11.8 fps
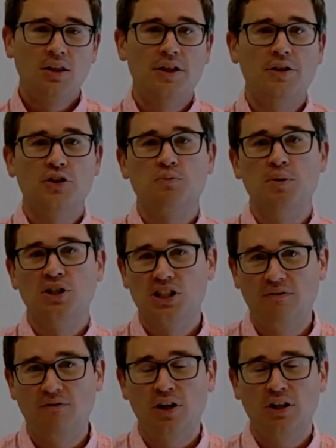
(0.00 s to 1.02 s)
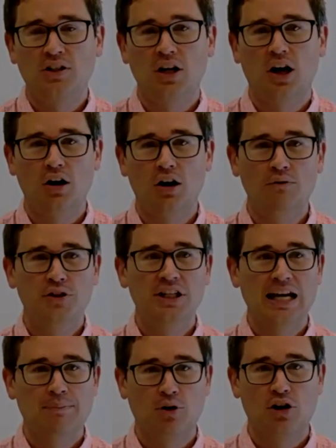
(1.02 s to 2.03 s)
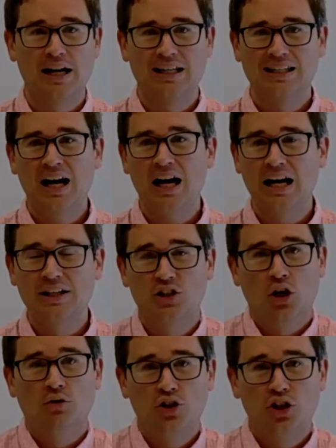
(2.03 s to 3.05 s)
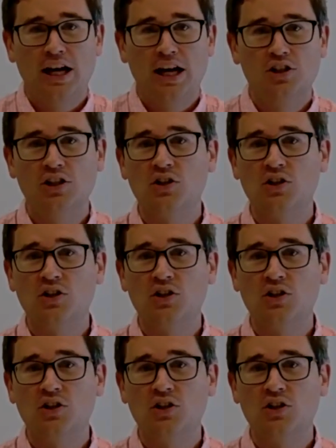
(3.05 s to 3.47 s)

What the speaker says: then the specifics of the Democratic side don't change.